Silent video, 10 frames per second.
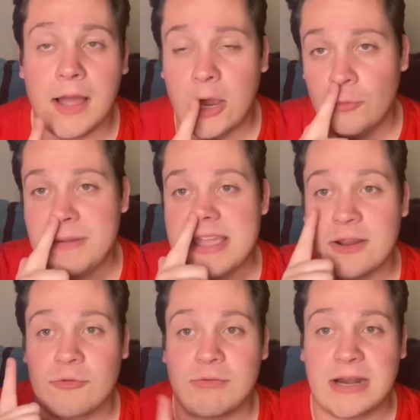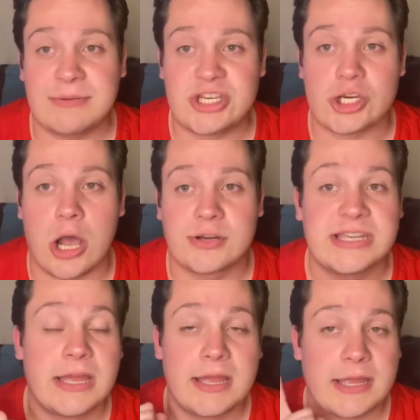I would be incredibly shocked,
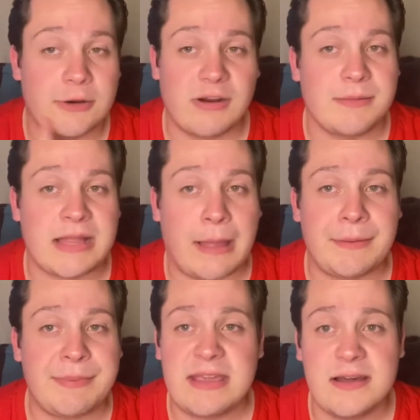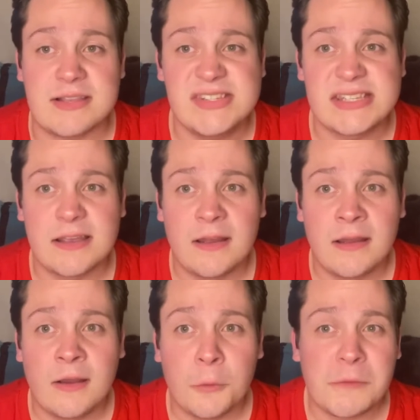incredibly happy, because
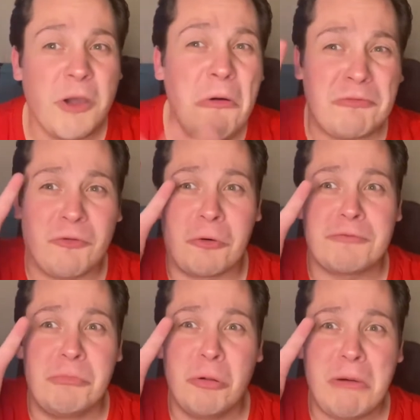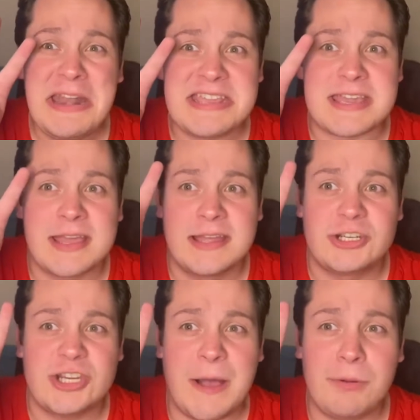we've got 4 of them already.
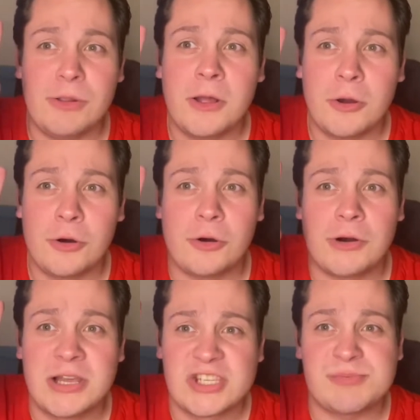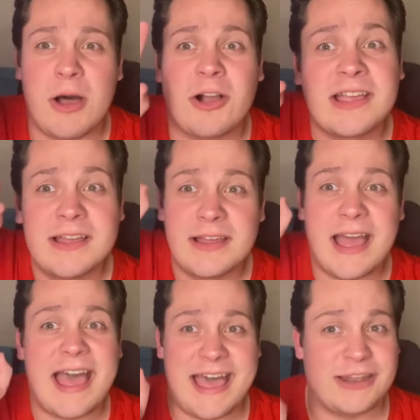Chapel, Uhura, Spock,
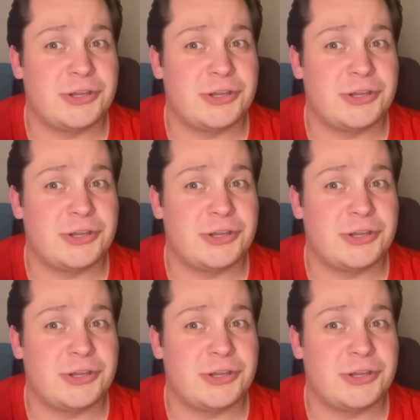and